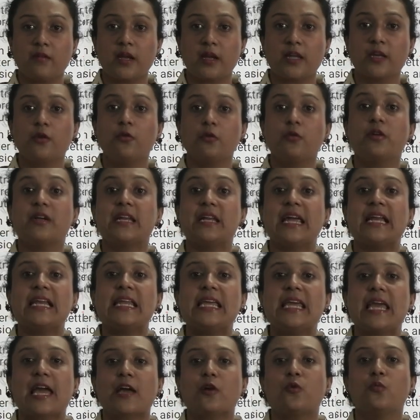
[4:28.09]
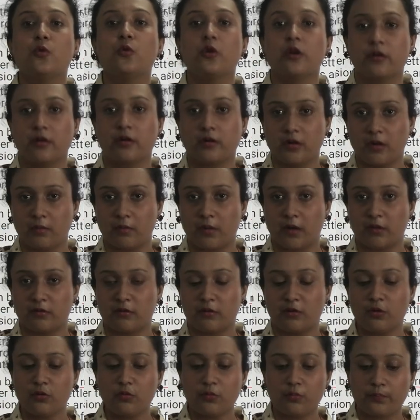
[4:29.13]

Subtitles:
like, daily accumulated demands.